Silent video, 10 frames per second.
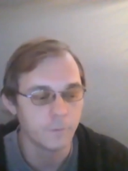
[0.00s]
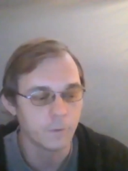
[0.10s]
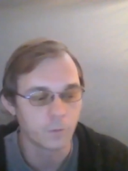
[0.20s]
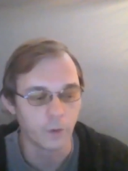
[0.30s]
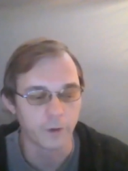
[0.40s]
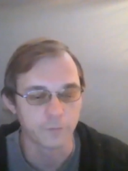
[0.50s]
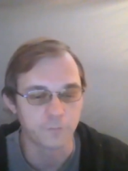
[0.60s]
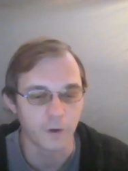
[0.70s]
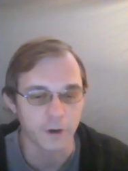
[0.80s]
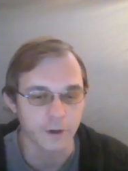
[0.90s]
where
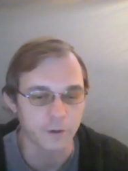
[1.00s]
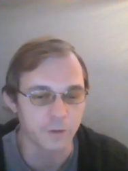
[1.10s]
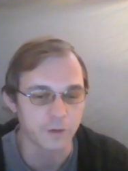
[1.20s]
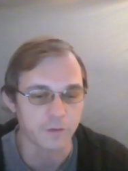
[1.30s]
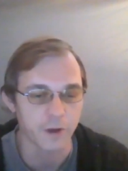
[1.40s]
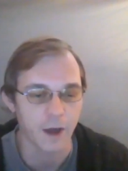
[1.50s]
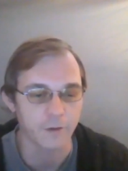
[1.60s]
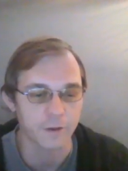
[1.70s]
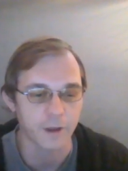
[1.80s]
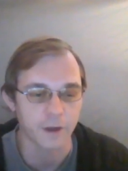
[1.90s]
funding can be
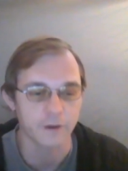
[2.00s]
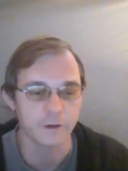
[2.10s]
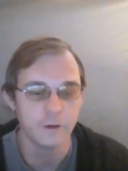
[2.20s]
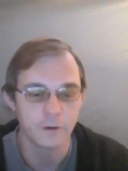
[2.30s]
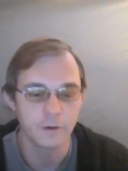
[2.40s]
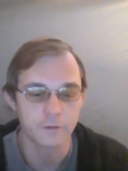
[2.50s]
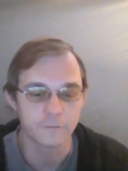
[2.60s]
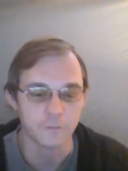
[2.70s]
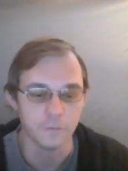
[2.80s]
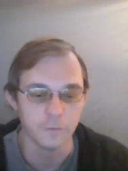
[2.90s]
reallocated
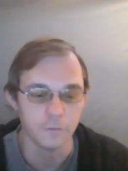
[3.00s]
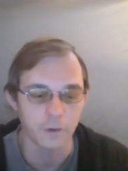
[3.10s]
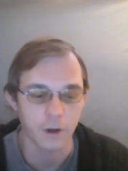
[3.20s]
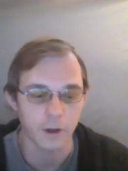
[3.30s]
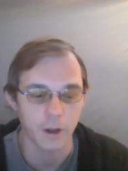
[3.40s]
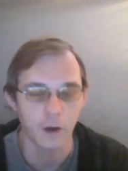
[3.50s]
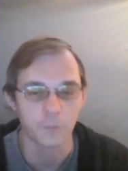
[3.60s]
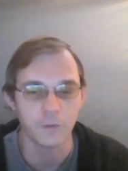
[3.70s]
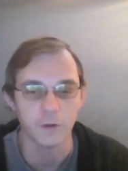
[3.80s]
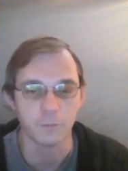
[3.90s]
to
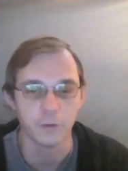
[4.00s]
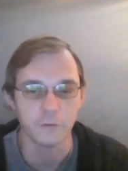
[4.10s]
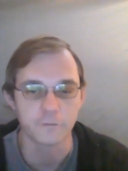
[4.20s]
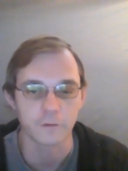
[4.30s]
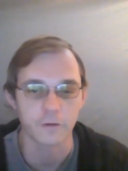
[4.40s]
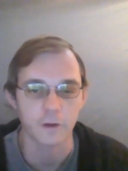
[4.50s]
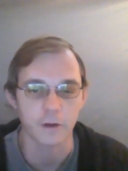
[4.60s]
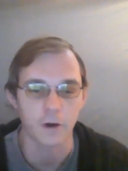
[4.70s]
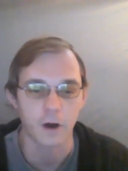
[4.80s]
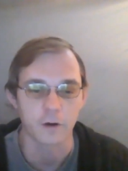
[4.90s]
help the booster the
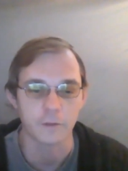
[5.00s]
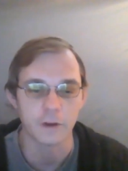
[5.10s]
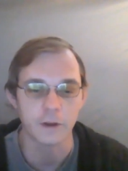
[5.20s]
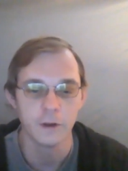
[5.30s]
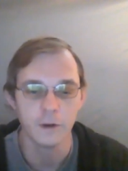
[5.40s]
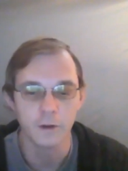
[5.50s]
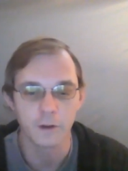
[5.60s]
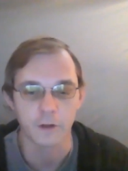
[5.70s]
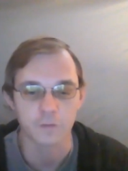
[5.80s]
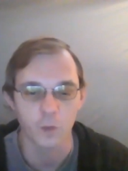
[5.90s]
economy
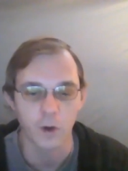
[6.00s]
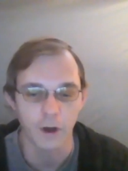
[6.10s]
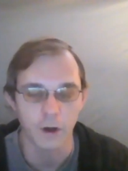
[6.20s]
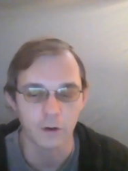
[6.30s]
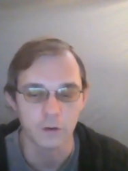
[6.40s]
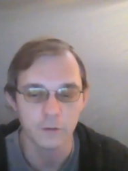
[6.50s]
as well.